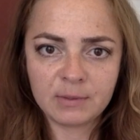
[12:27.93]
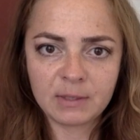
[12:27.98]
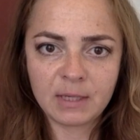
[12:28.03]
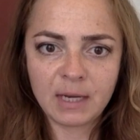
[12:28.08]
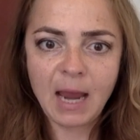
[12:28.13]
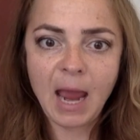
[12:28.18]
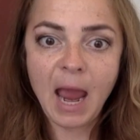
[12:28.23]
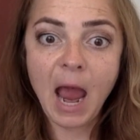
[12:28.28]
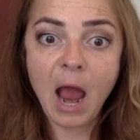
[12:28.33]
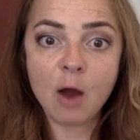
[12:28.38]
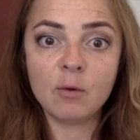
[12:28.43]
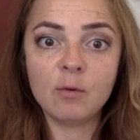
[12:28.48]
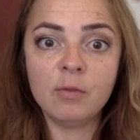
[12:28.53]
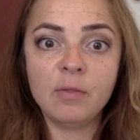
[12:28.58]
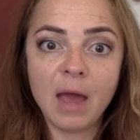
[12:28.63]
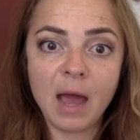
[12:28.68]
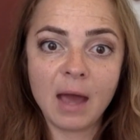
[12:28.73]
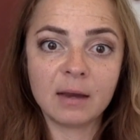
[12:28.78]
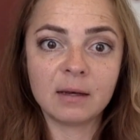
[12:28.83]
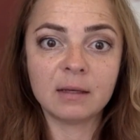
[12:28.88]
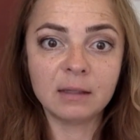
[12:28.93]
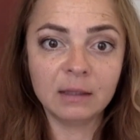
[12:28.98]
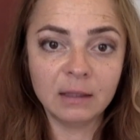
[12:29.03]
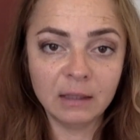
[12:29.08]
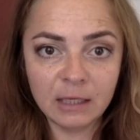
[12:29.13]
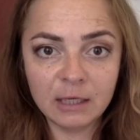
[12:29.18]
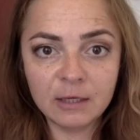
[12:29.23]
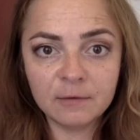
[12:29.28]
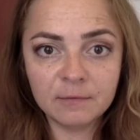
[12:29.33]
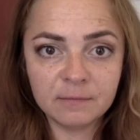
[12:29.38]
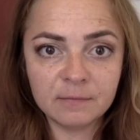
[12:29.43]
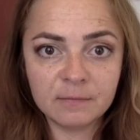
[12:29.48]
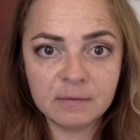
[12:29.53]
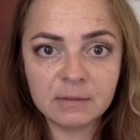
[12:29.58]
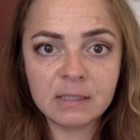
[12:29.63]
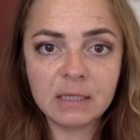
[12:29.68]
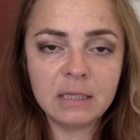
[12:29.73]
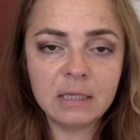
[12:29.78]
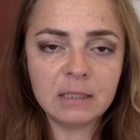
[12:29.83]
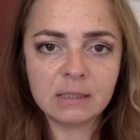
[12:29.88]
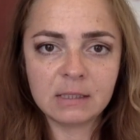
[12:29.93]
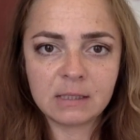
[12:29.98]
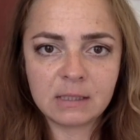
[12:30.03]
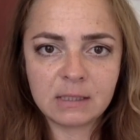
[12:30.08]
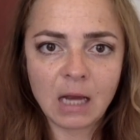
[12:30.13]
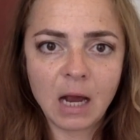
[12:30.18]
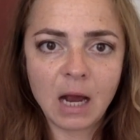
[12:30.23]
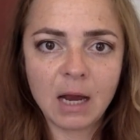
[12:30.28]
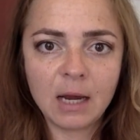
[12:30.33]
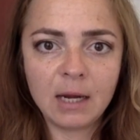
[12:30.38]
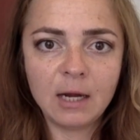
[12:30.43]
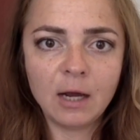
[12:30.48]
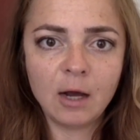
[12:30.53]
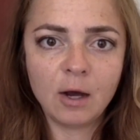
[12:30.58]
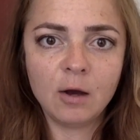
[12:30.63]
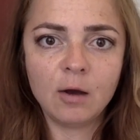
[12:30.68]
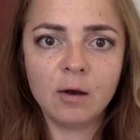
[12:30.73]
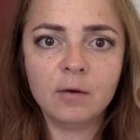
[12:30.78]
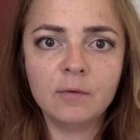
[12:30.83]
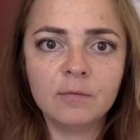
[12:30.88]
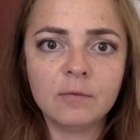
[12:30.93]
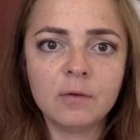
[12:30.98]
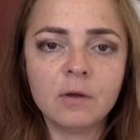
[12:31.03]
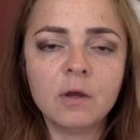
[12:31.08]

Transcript: like how that lives inside of